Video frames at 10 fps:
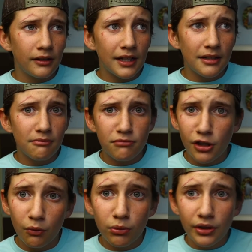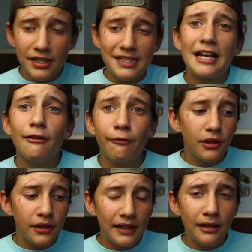can really save
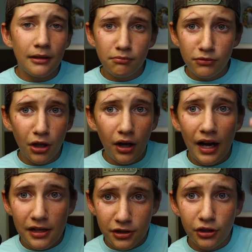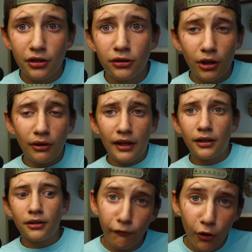the not as good low light
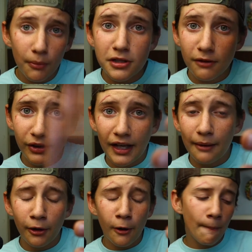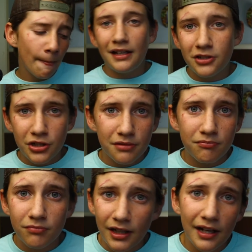performance of the camera, it just
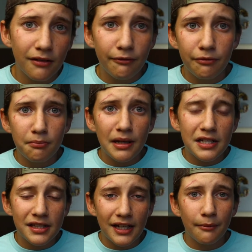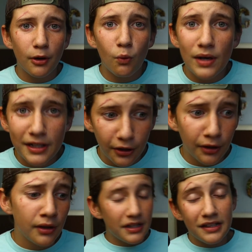kind of makes the camera weaker.
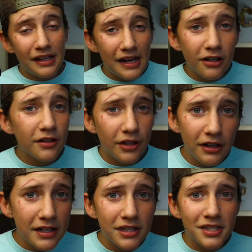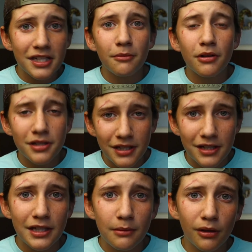There is the Sigma
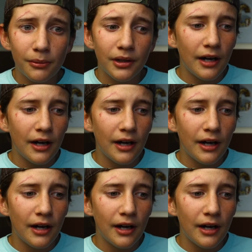16mm